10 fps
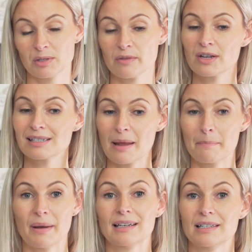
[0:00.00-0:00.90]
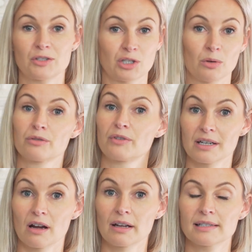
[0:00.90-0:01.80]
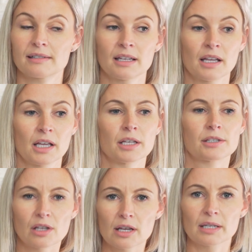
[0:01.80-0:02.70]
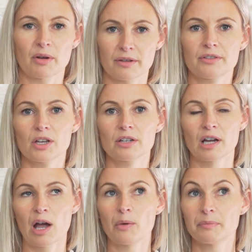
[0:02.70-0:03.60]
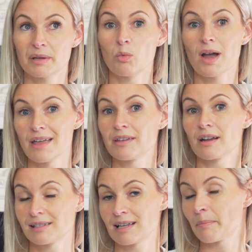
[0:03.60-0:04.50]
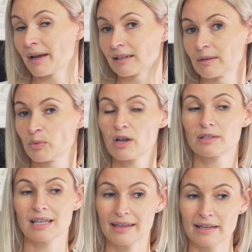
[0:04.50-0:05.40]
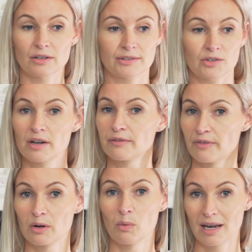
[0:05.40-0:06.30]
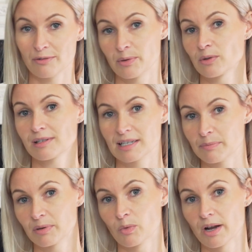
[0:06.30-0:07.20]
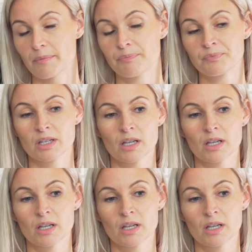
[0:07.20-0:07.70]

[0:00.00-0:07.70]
So if I slept badly for 2 or 3 nights, certainly by the third night, I would be aware that I'd slept badly. We don't take it in our stride very well if we're not sleeping well.